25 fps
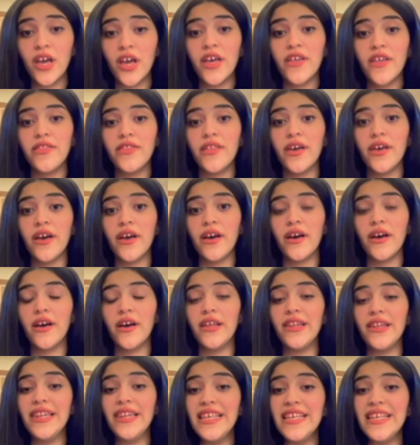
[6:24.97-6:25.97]
the
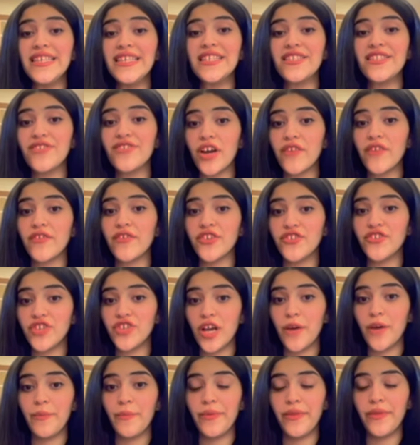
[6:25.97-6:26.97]
least traffic
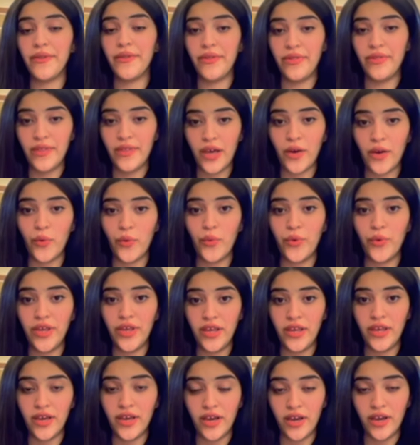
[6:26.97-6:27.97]
jam
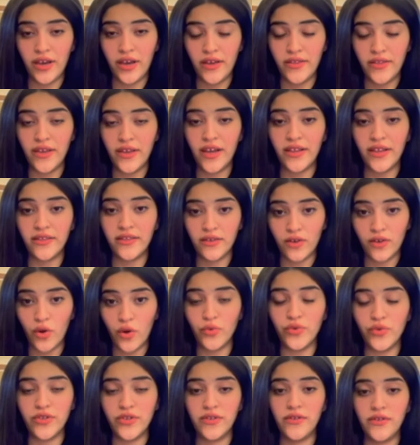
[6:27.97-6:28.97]
that
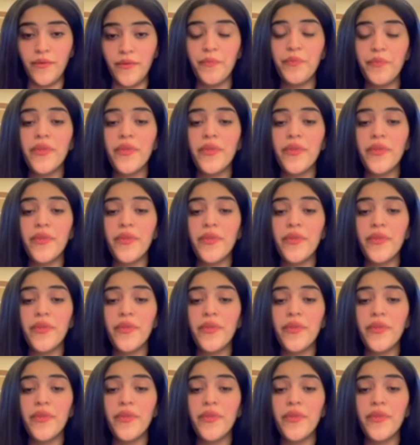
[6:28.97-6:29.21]
caused.